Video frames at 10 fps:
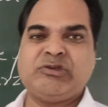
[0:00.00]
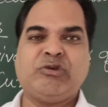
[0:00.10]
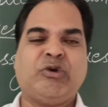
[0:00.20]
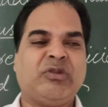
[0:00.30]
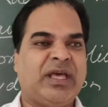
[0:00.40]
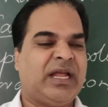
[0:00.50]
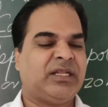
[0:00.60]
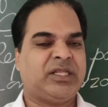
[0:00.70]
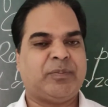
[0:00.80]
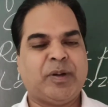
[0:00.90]
you know that
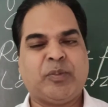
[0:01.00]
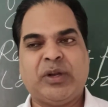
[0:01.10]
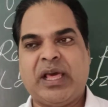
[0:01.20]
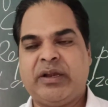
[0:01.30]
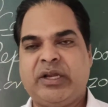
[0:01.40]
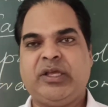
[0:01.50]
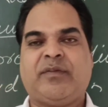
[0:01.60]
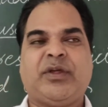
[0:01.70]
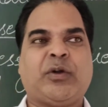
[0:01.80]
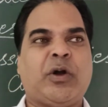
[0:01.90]
the popularity
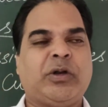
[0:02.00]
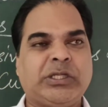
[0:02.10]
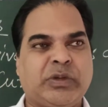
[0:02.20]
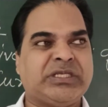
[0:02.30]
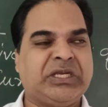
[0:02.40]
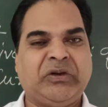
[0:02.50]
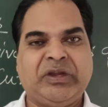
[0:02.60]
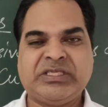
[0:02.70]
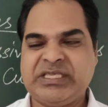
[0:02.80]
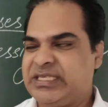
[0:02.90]
of the Congress was
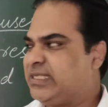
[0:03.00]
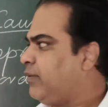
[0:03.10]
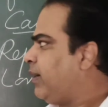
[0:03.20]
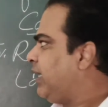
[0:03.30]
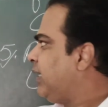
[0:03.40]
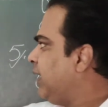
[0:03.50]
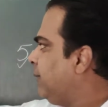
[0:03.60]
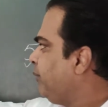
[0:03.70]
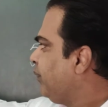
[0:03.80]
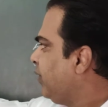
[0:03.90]
increasing day by day.